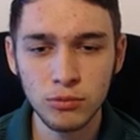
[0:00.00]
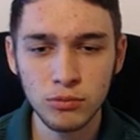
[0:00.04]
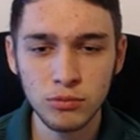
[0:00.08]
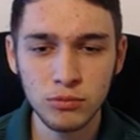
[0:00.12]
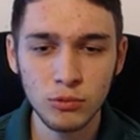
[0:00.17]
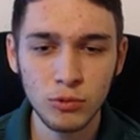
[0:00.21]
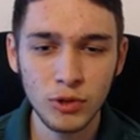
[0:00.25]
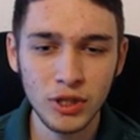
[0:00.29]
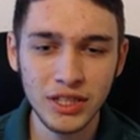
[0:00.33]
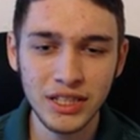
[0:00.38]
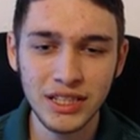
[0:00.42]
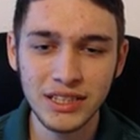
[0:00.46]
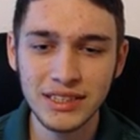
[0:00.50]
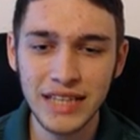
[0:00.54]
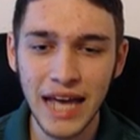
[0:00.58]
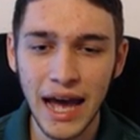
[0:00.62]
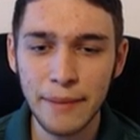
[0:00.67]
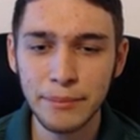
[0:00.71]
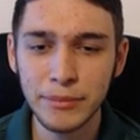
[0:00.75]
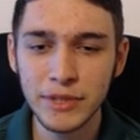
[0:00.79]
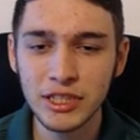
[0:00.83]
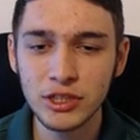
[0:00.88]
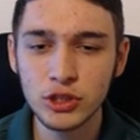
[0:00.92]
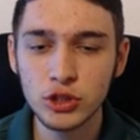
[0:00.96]
really
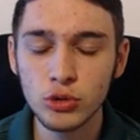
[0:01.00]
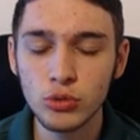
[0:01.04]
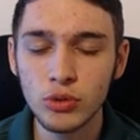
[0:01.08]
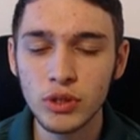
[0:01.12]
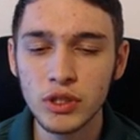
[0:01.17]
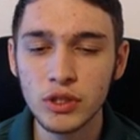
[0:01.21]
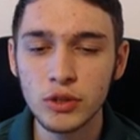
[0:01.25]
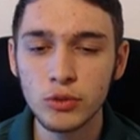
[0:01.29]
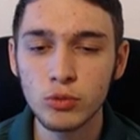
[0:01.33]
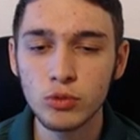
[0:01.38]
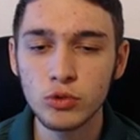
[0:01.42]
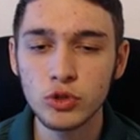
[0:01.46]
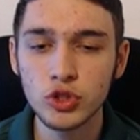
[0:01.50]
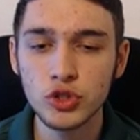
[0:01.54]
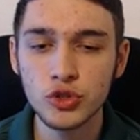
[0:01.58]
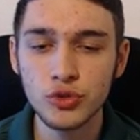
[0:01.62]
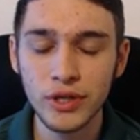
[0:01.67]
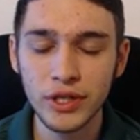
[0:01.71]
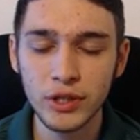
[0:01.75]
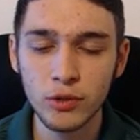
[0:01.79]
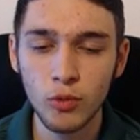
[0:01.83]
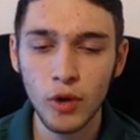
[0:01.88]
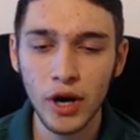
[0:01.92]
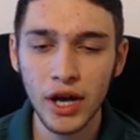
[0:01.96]
adapting to it
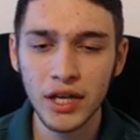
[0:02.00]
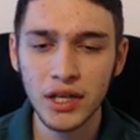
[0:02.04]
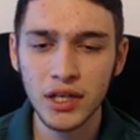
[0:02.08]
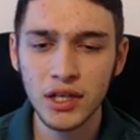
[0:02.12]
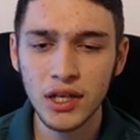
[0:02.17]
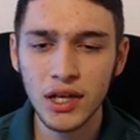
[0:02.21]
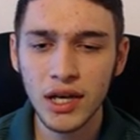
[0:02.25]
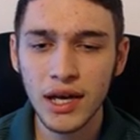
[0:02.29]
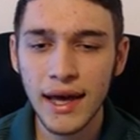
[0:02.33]
straight away.